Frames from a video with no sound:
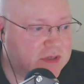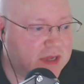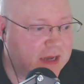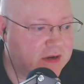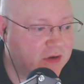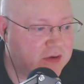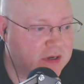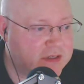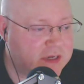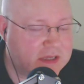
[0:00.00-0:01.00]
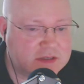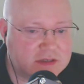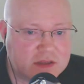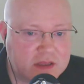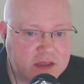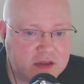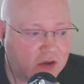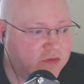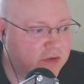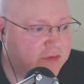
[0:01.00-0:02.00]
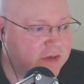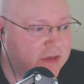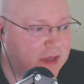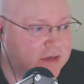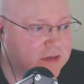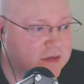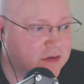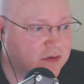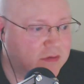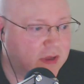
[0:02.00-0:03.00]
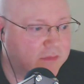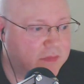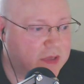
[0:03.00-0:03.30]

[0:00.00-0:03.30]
categorically states the contrary to that. So